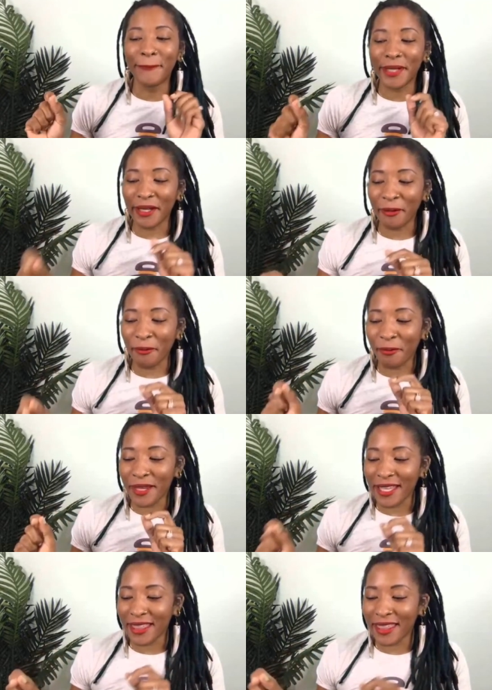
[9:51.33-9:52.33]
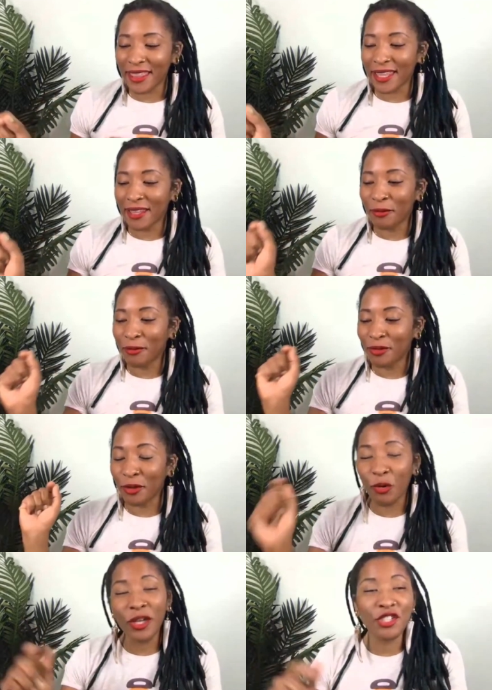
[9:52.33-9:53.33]
But with
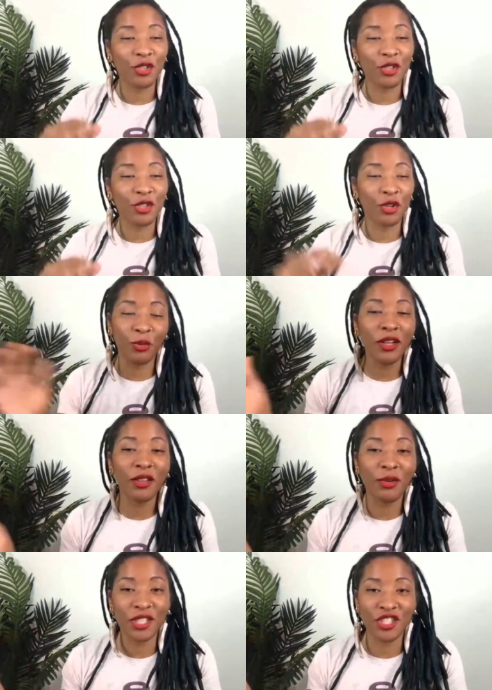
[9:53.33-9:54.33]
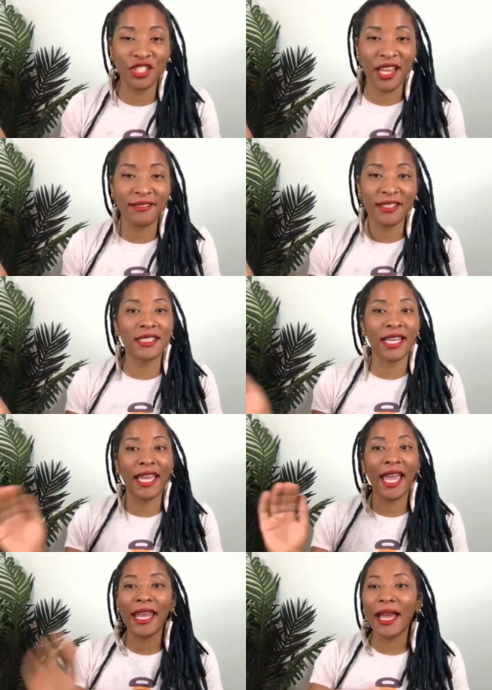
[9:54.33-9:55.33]
the question, or one of the questions I had tonight is like,
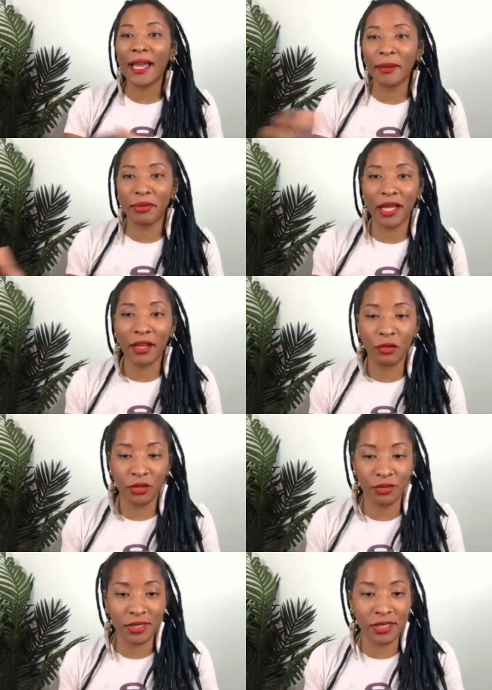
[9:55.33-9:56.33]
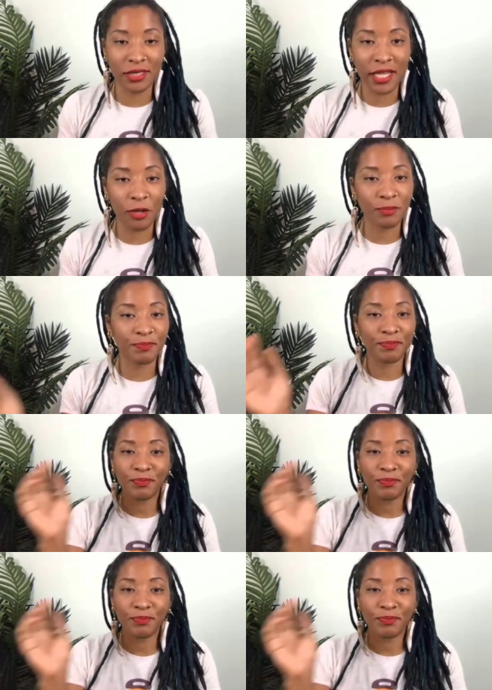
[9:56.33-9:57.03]
can I apply oils to the scalp?